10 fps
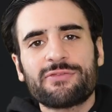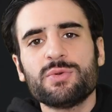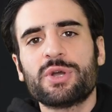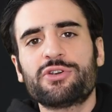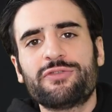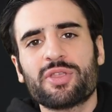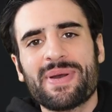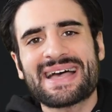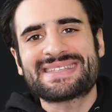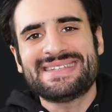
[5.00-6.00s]
Every winter for the
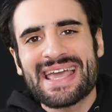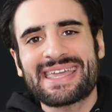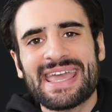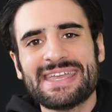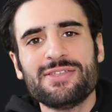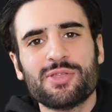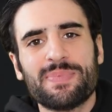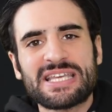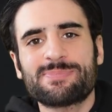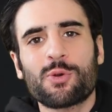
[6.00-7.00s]
past decade, the
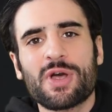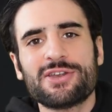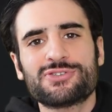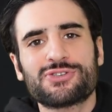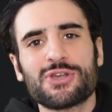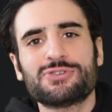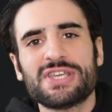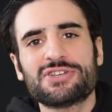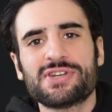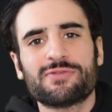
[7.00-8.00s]
Baseball Writers
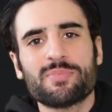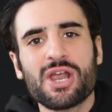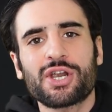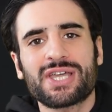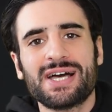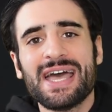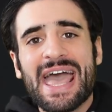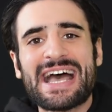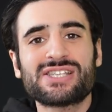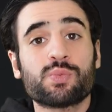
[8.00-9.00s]
Association of America
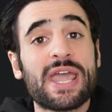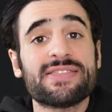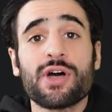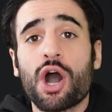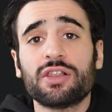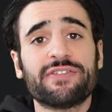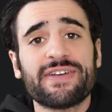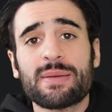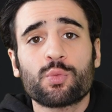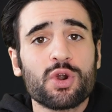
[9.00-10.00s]
has weighed the Hall of
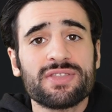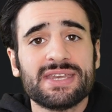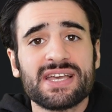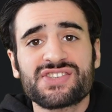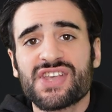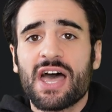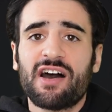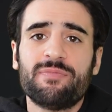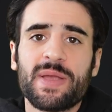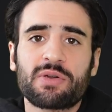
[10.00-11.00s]
Fame worthiness
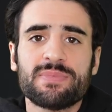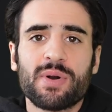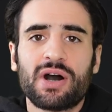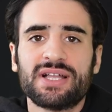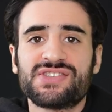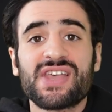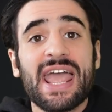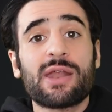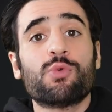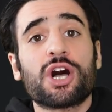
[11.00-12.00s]
of Barry Bonds
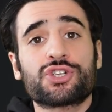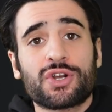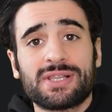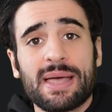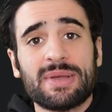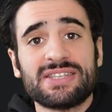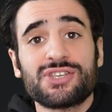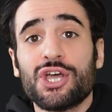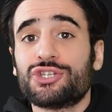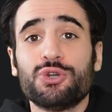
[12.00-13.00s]
and Roger
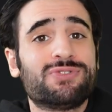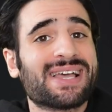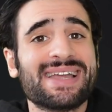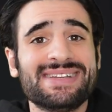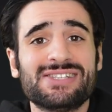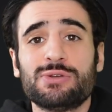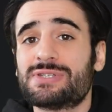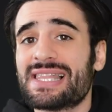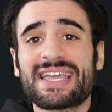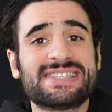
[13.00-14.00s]
Clemens, two titans
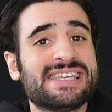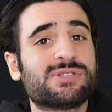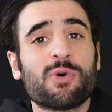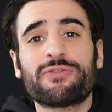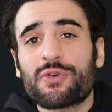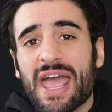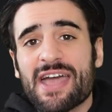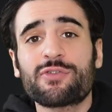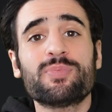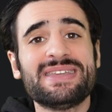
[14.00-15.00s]
whose legacies will
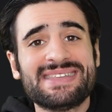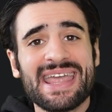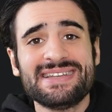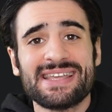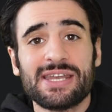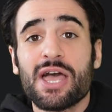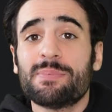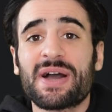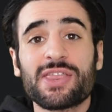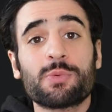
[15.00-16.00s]
forever be tainted
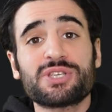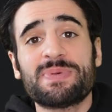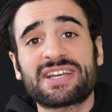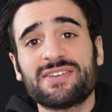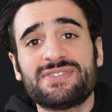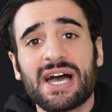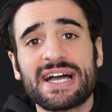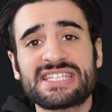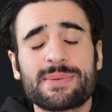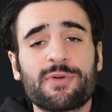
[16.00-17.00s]
by their respective
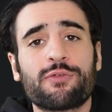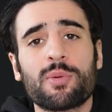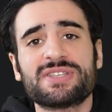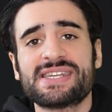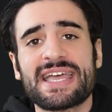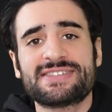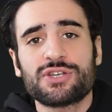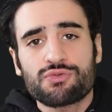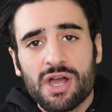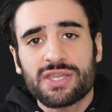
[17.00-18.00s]
ties to performance-enhancing
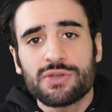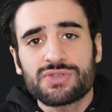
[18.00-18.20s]
drug